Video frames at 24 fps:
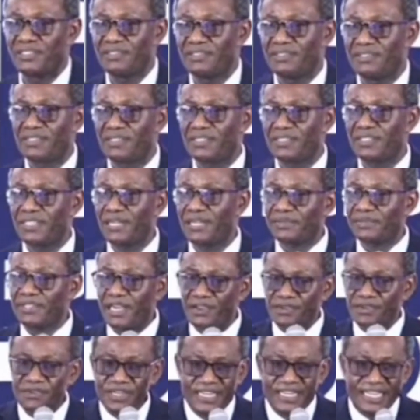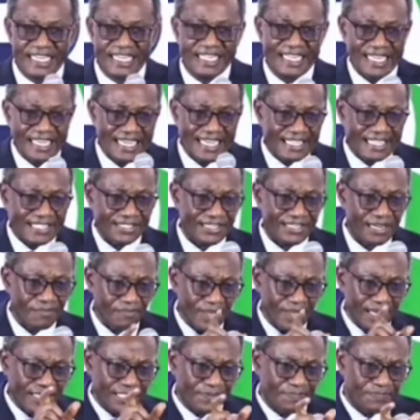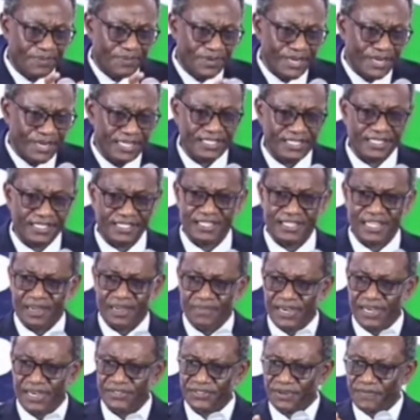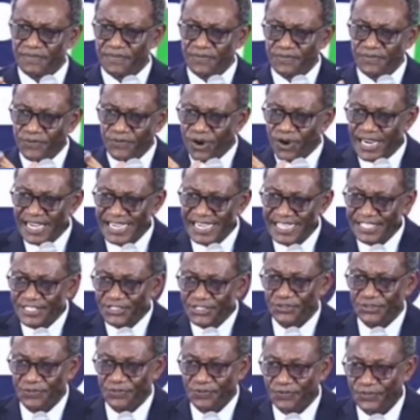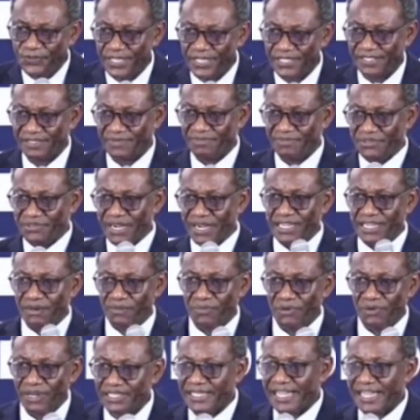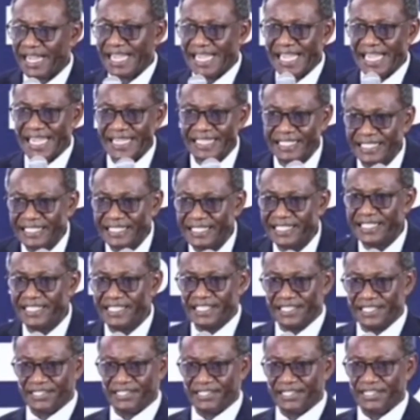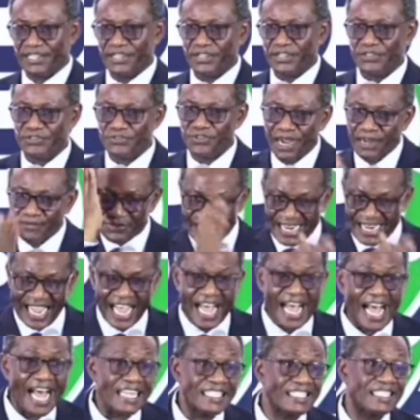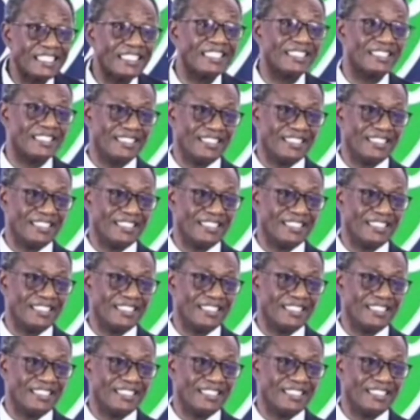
Sometimes you need some space about some four inches to fill. Meanwhile, the blocks are 18 inches, so you have to cut.